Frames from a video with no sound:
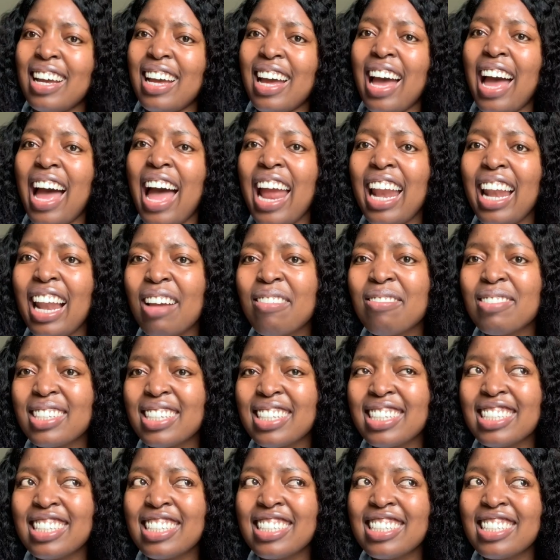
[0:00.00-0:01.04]
I love
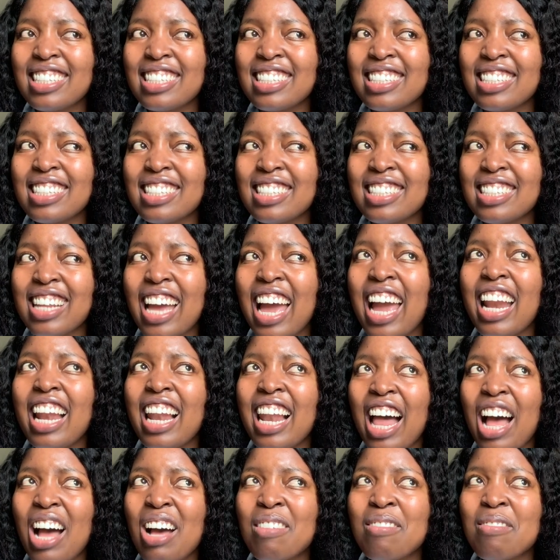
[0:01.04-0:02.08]
it. I
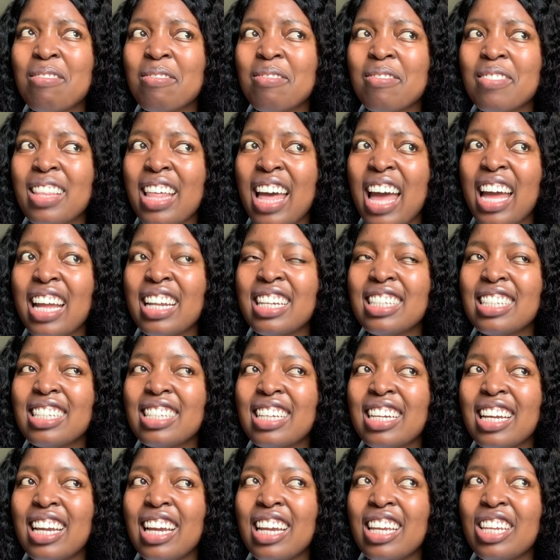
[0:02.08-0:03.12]
love that,
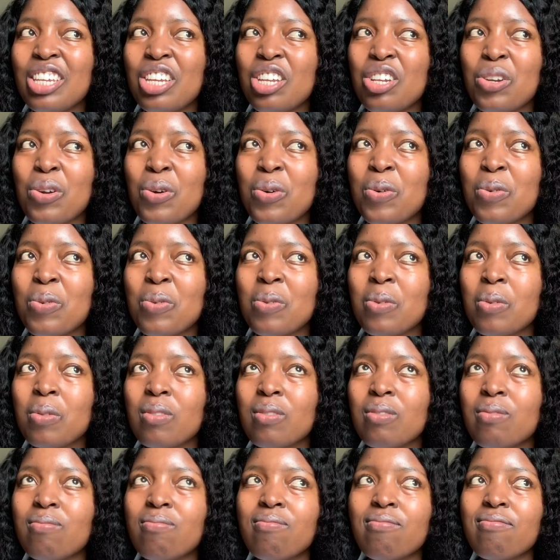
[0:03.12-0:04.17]

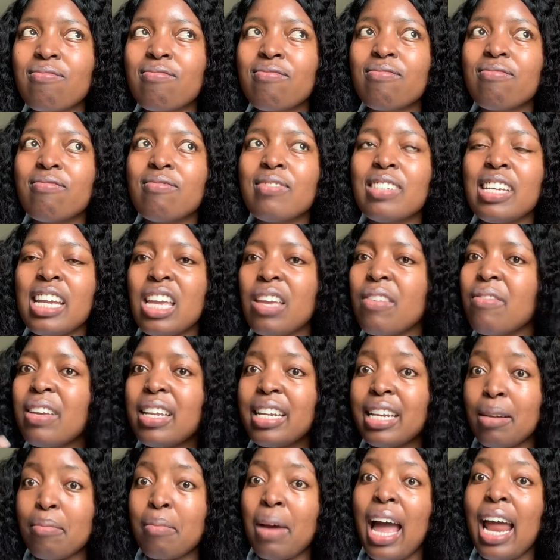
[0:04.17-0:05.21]

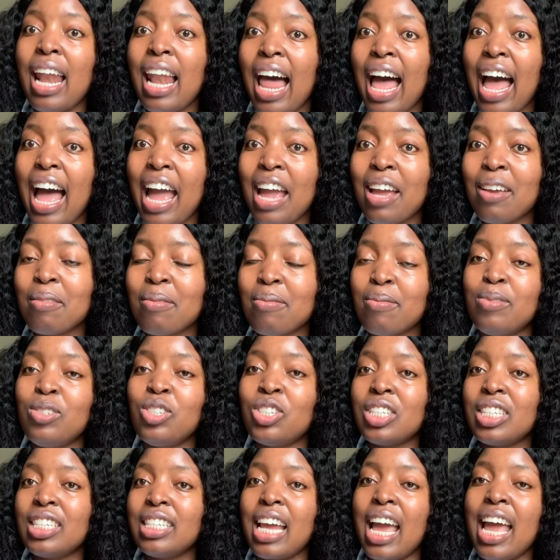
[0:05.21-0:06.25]
even in my life,
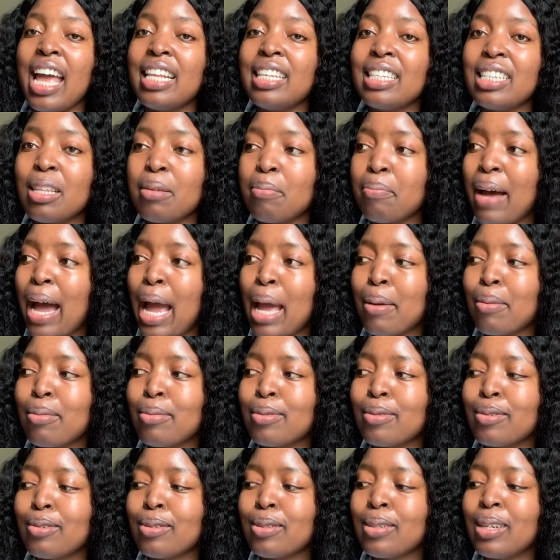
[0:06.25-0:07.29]
just as the
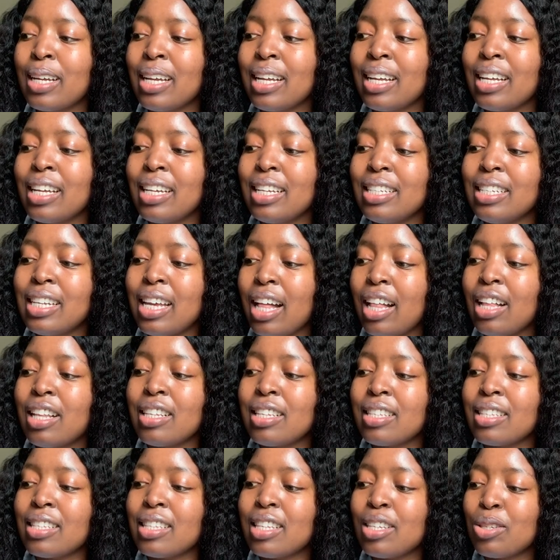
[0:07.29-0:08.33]
Bible
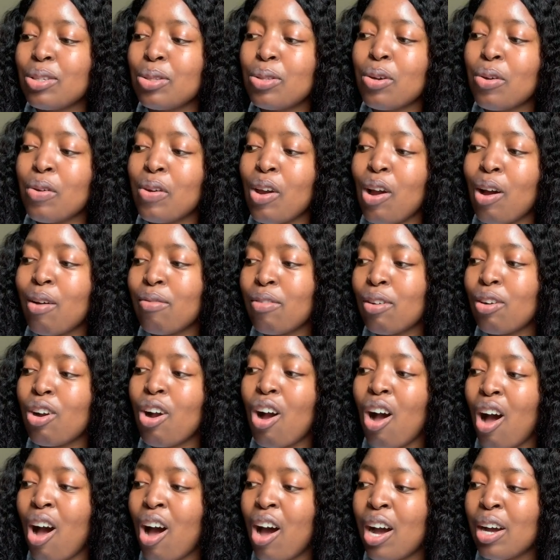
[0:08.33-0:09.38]
tells the story of a
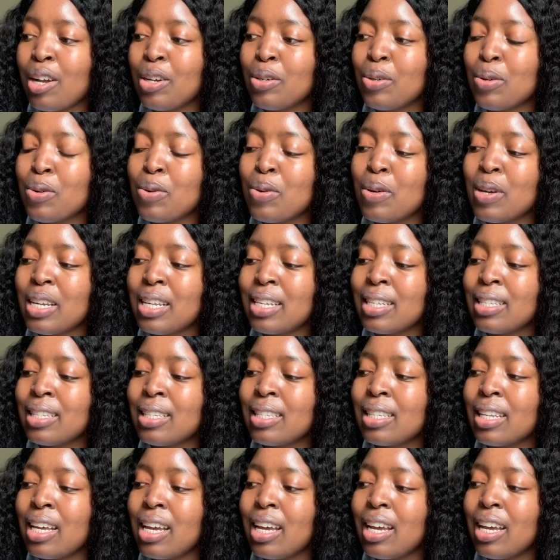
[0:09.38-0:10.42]
God who
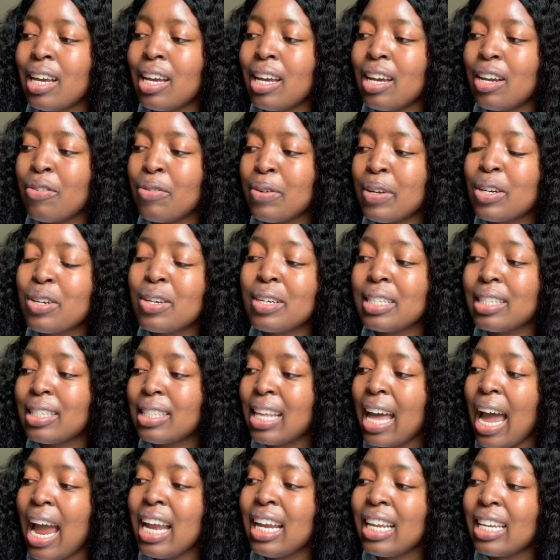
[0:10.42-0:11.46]
is
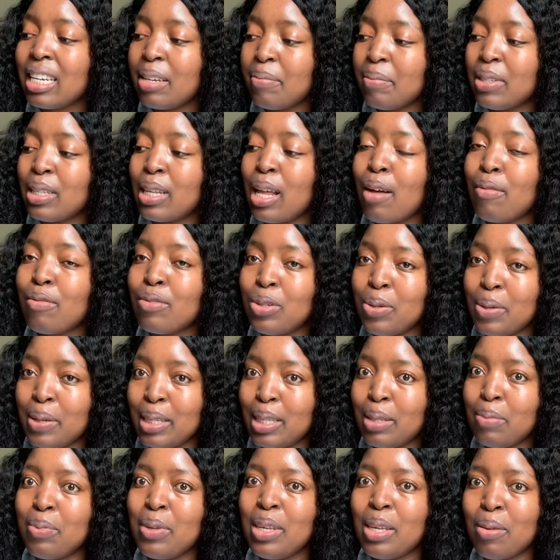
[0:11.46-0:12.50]
reconciling himself to
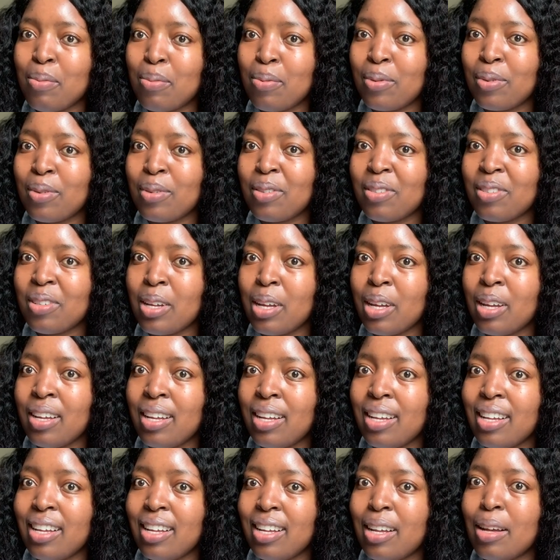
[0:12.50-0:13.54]
his people,
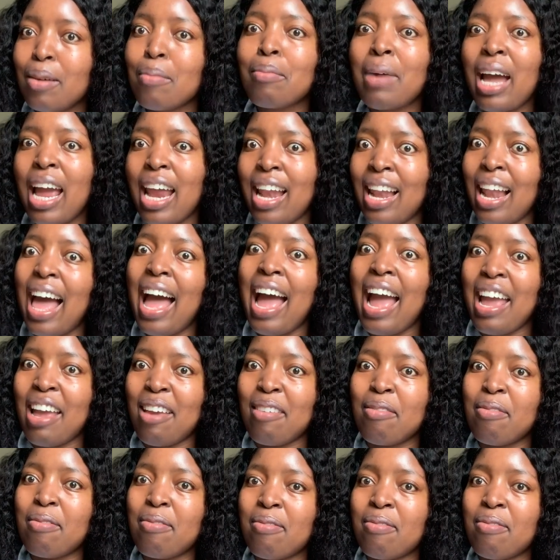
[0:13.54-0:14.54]
my life